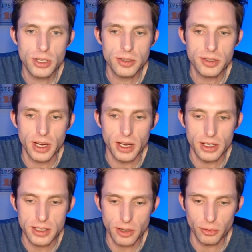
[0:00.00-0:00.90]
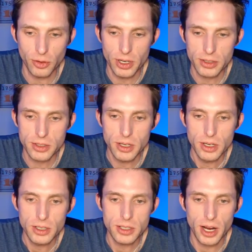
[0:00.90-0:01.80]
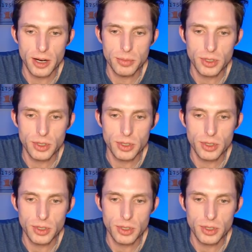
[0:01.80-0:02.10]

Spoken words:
and different types